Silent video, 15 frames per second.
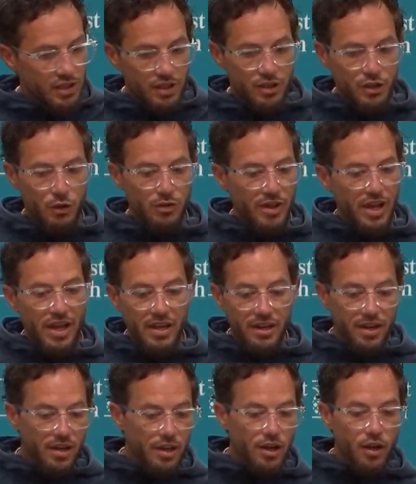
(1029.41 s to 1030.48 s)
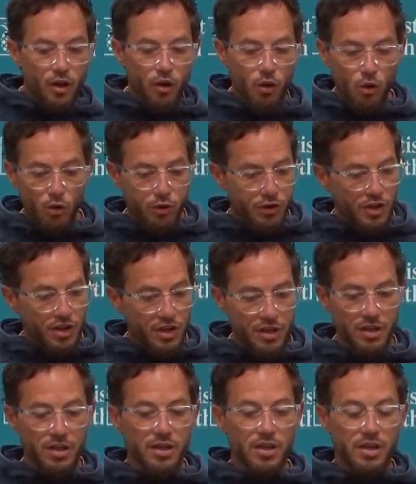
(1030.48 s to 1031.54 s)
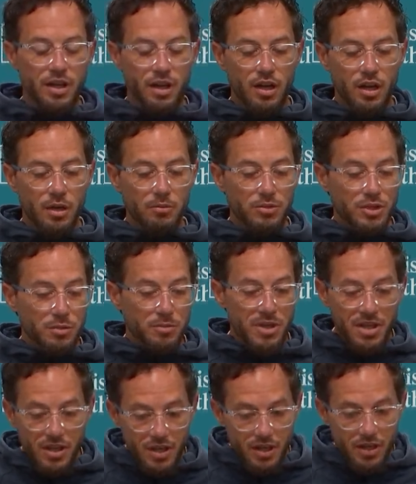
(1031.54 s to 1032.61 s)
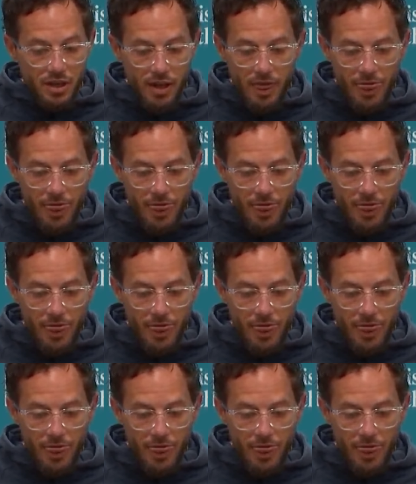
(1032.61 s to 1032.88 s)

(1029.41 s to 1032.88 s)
So that whole thing um, to me,